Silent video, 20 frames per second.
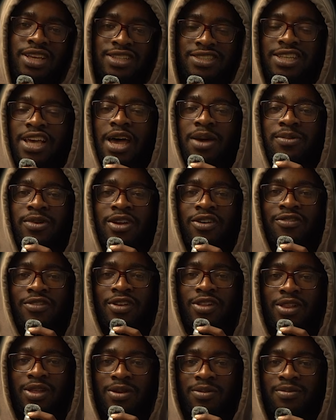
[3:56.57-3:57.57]
and timing of a
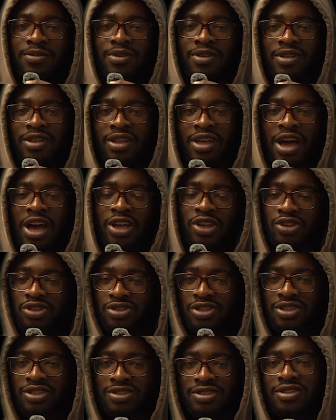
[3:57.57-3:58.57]
clip. I
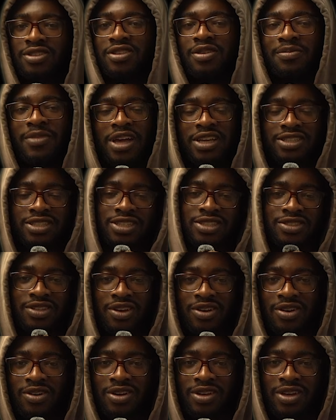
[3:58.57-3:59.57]
usually use it to match the
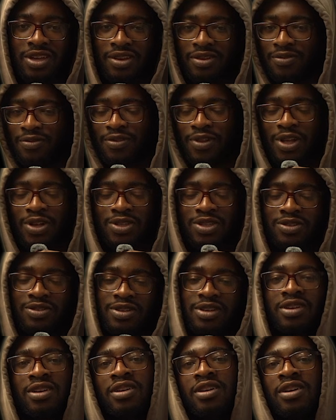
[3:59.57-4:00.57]
song and flow to
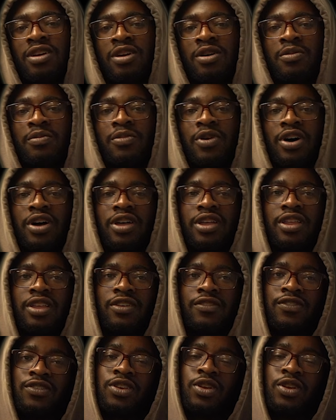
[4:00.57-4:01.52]
it. But if you